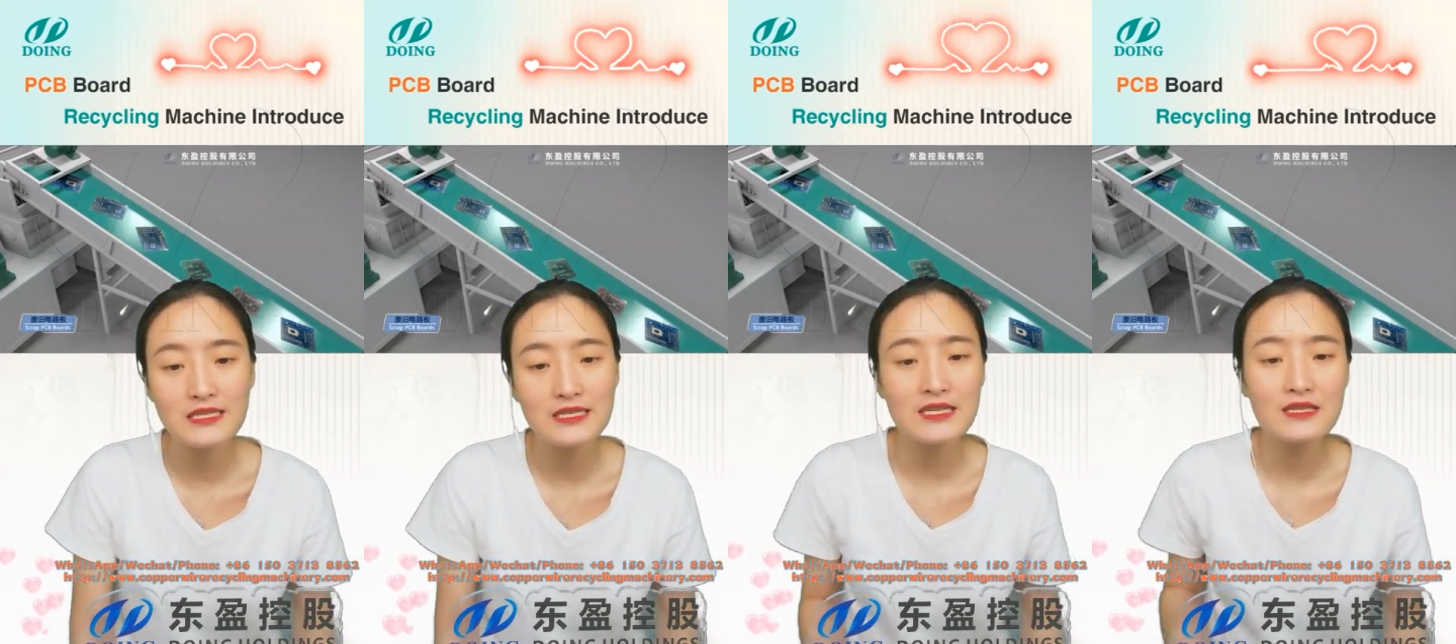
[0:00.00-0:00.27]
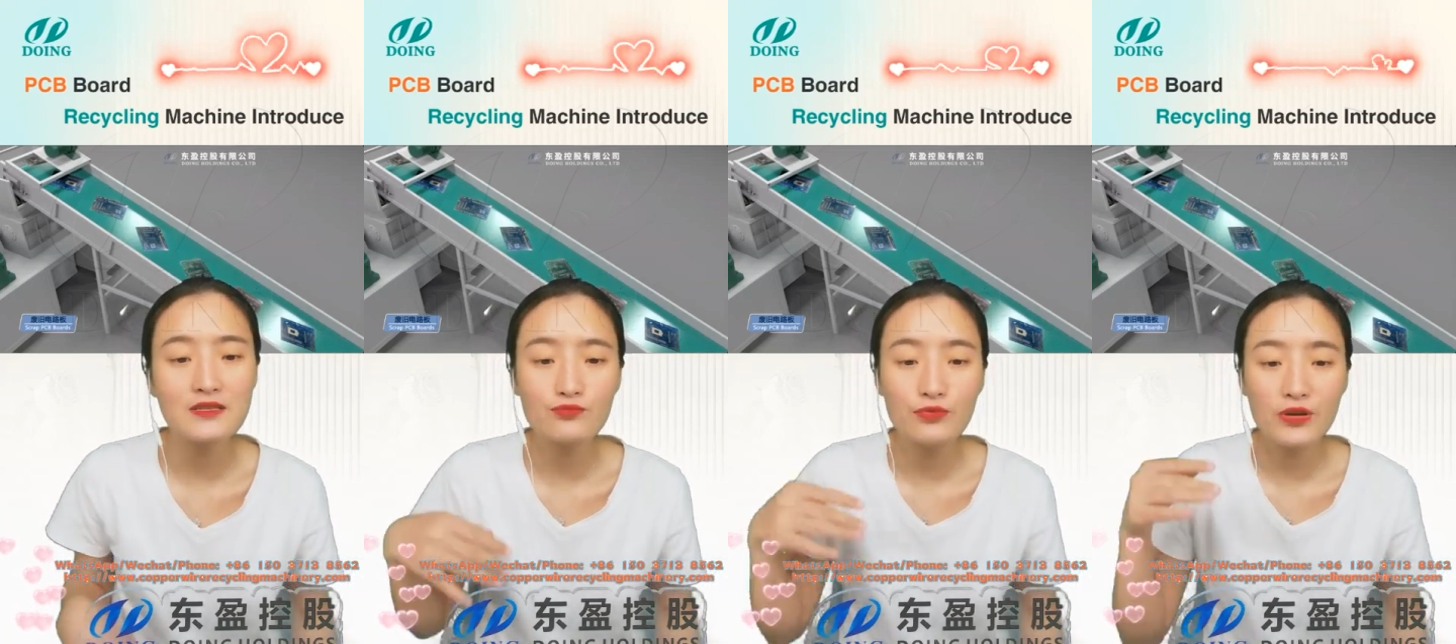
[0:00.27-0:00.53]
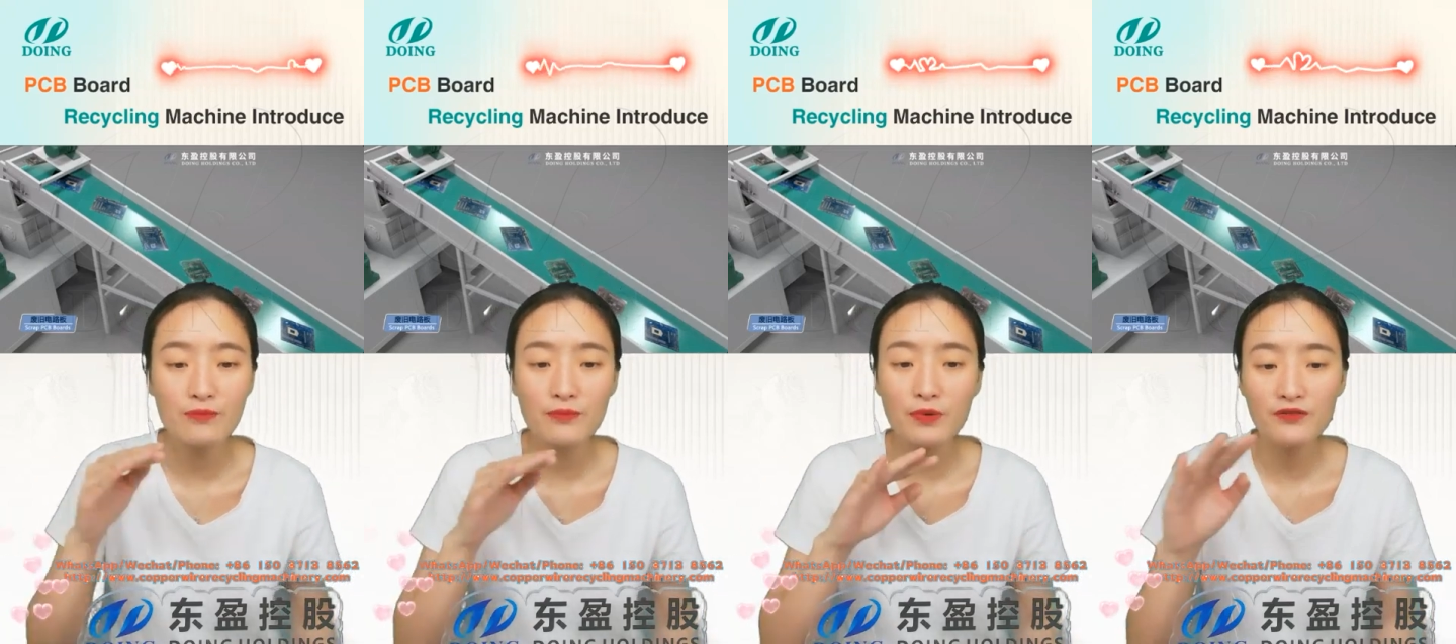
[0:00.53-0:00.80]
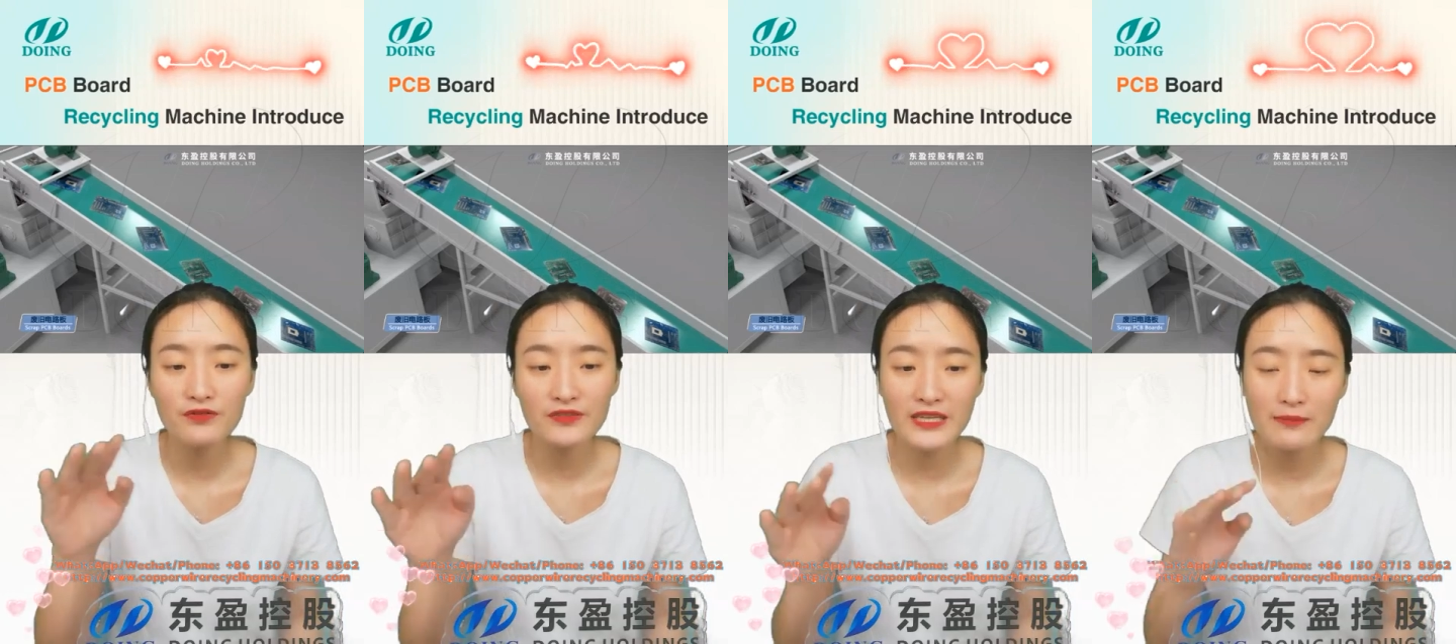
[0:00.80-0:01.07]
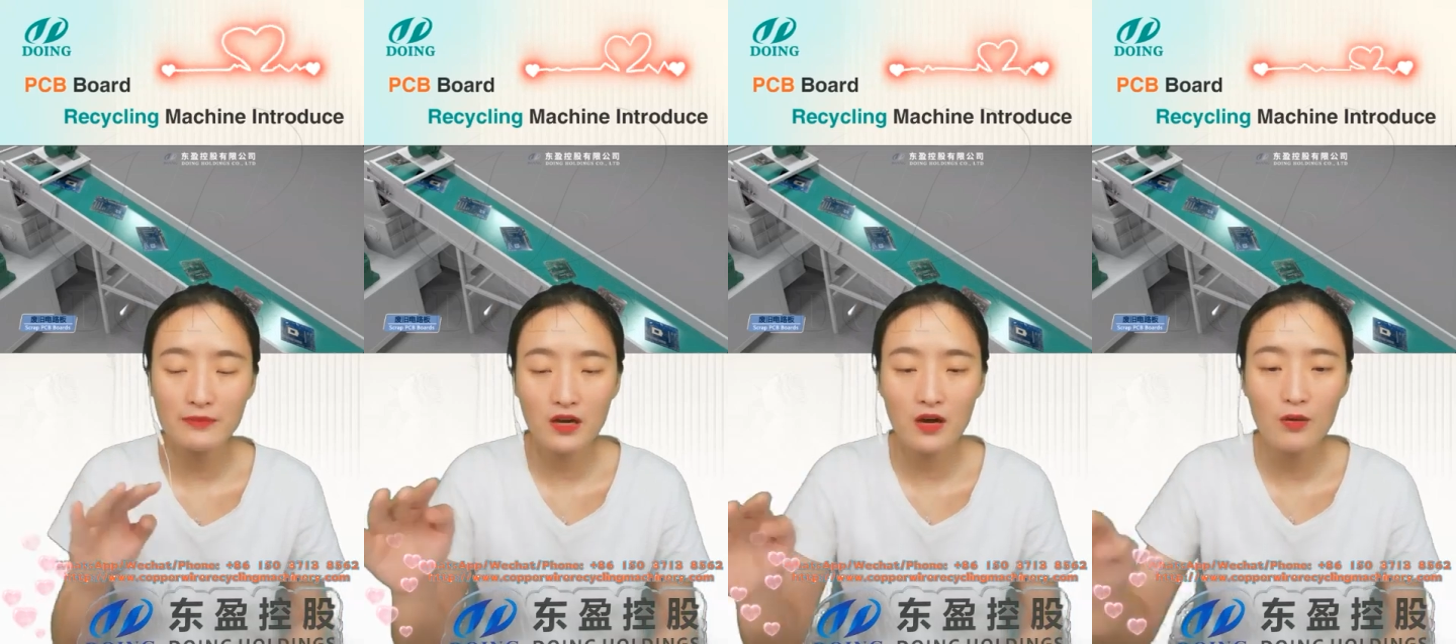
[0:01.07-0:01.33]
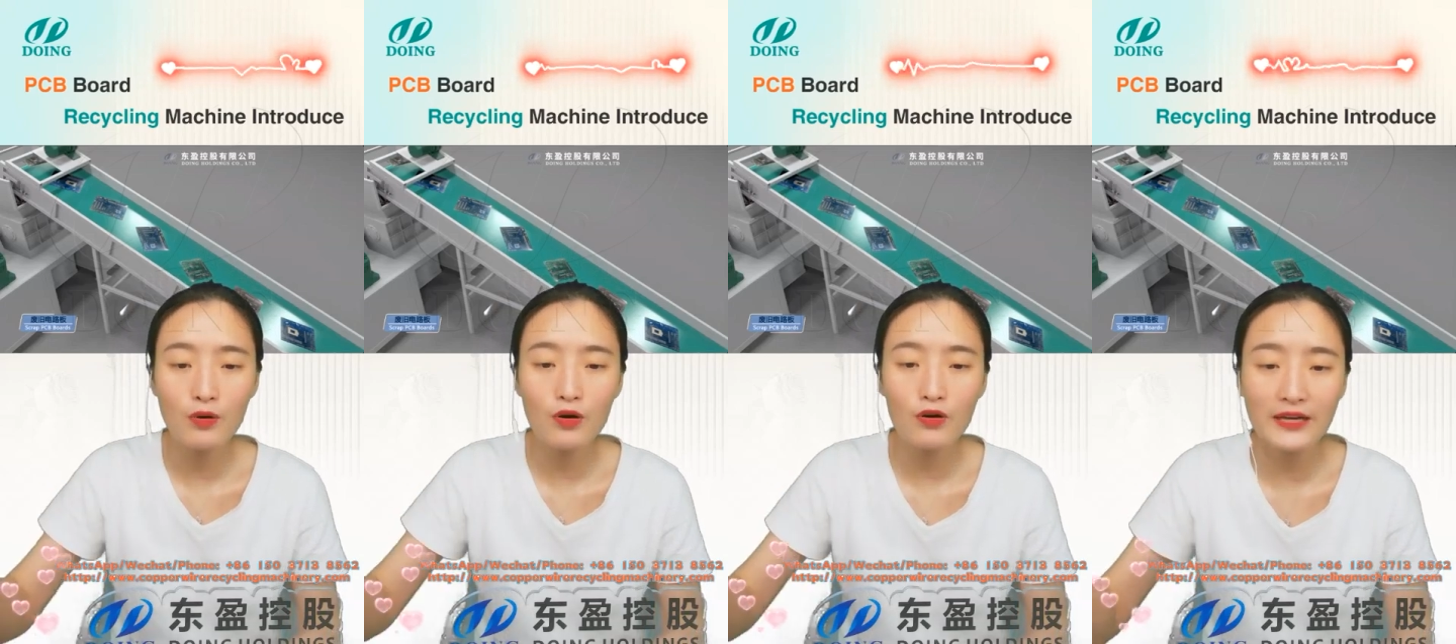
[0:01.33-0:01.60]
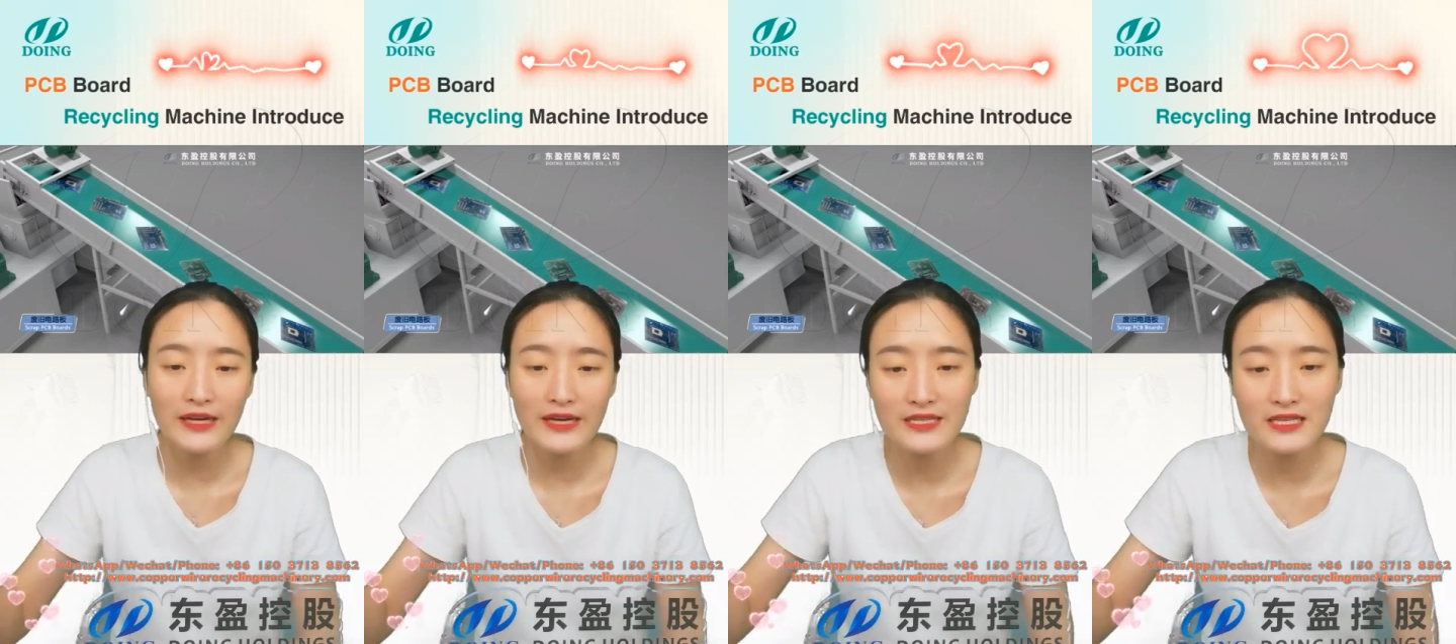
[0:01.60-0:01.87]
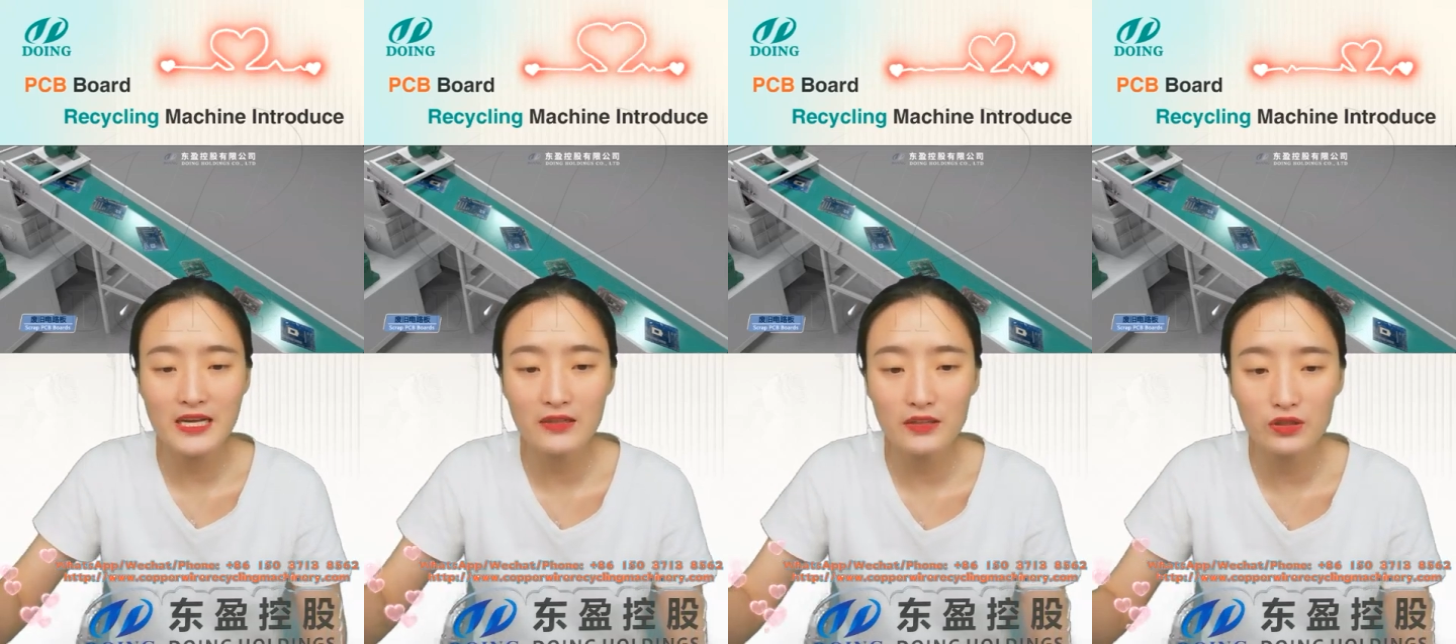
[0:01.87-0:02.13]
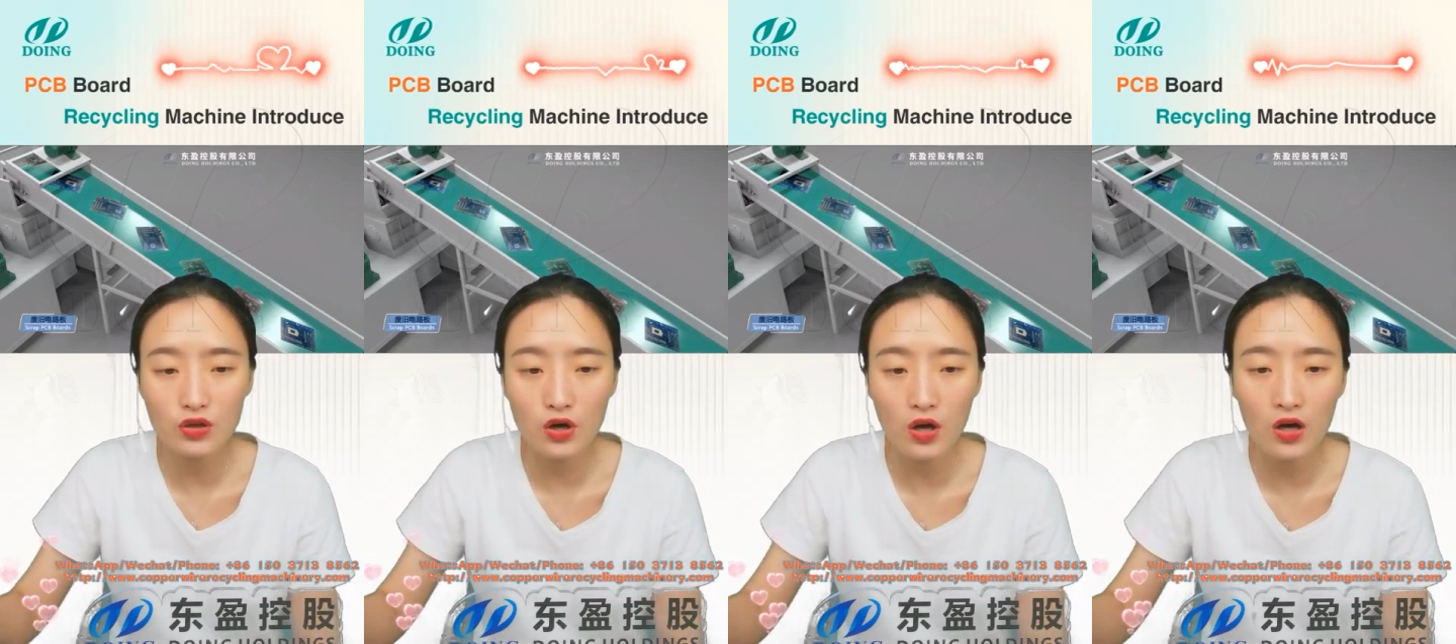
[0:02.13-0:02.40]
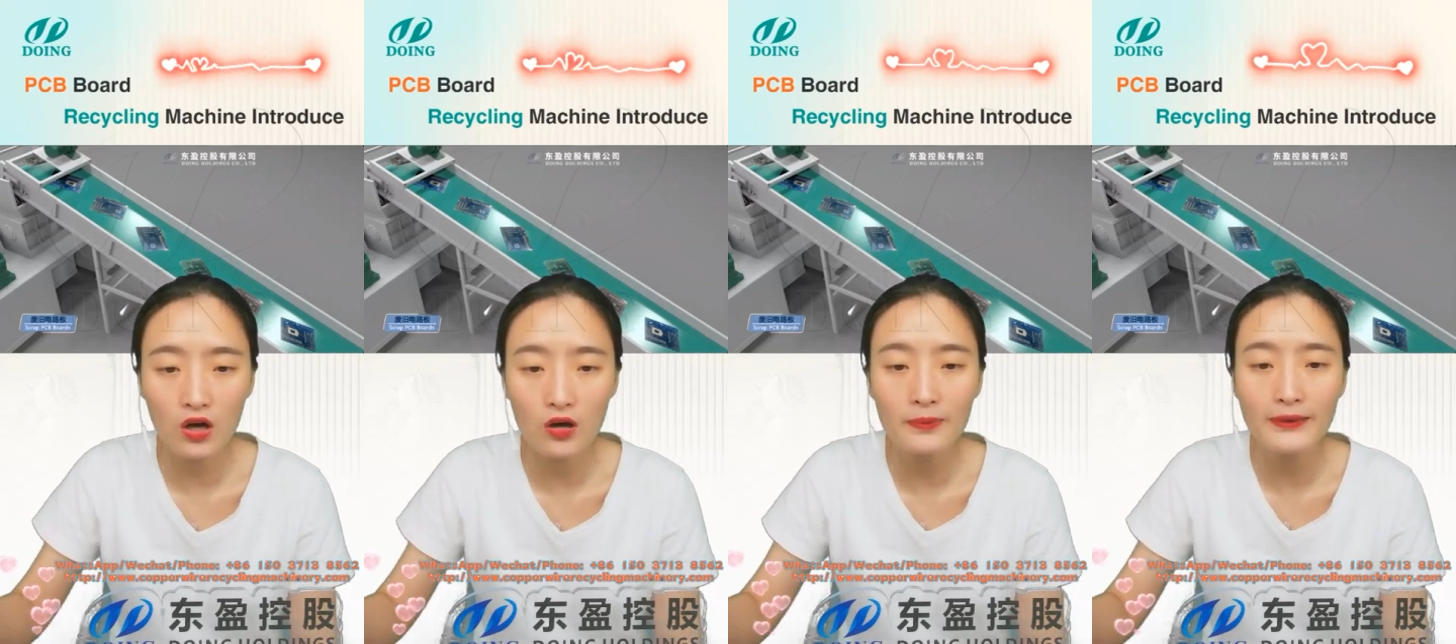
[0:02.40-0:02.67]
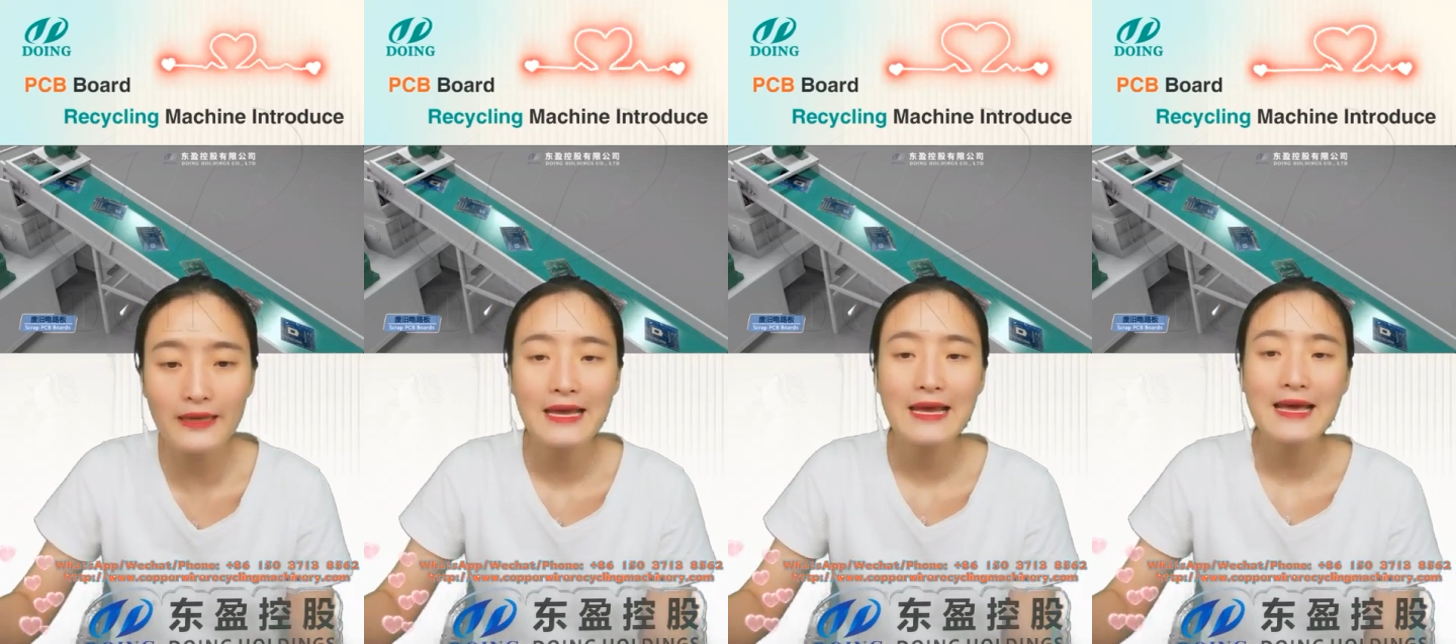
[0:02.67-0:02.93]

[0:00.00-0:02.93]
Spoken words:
Just remove some components on the top,